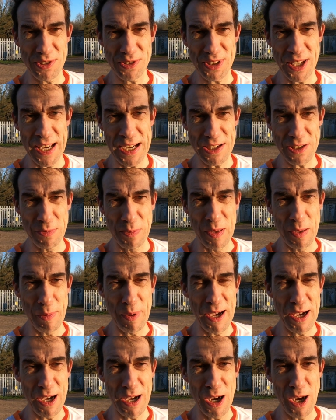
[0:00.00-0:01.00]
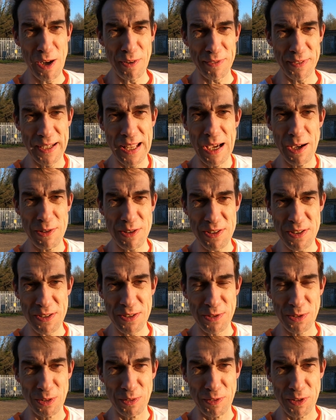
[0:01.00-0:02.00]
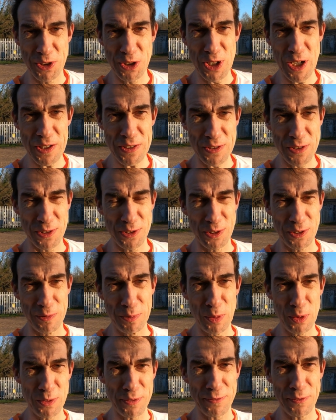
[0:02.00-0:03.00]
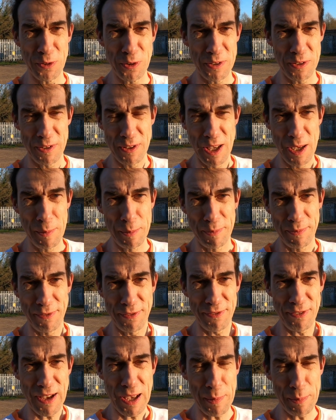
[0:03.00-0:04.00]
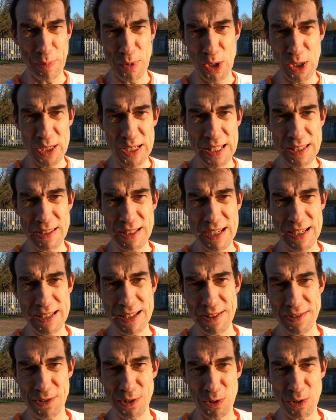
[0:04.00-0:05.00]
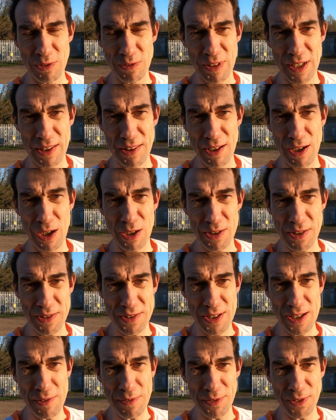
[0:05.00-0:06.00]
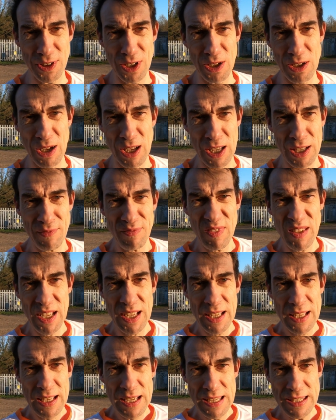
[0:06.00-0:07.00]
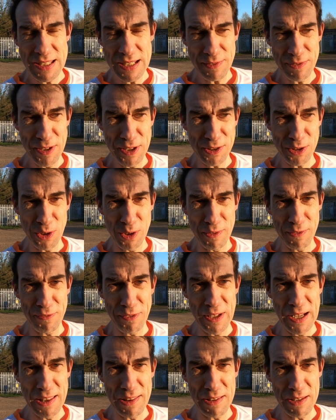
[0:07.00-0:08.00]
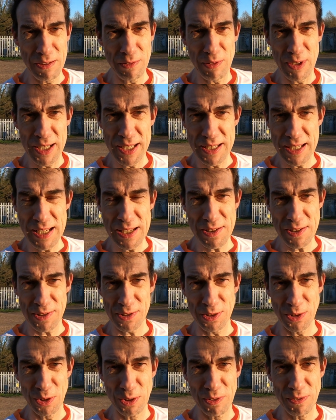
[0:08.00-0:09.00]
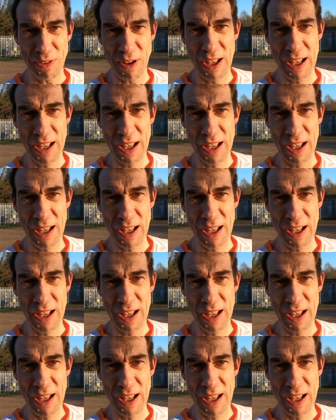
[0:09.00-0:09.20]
takes me about half an hour just to sort of adjust to sort of more fat burning than it does sort of like the harder stuff. So it's definitely sort of a feeling that you really need to sort of